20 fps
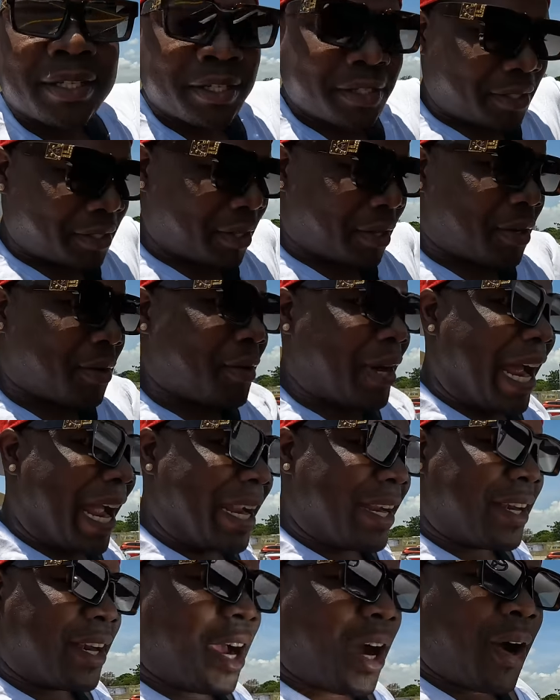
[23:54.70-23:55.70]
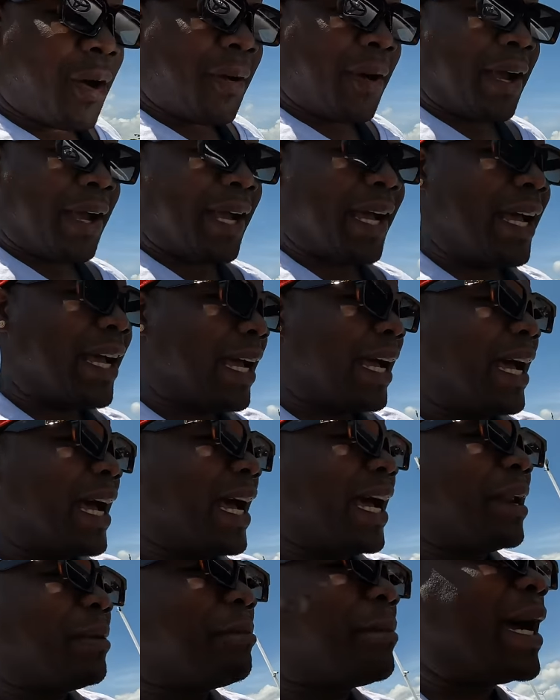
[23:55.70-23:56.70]
So right now,
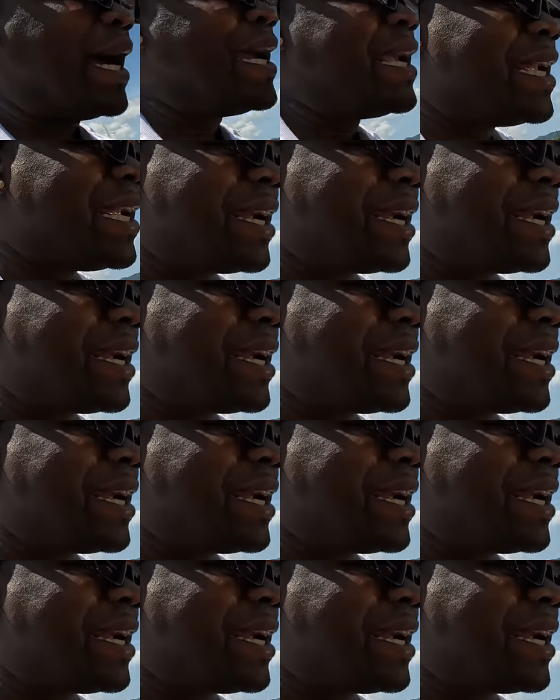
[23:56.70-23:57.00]
at my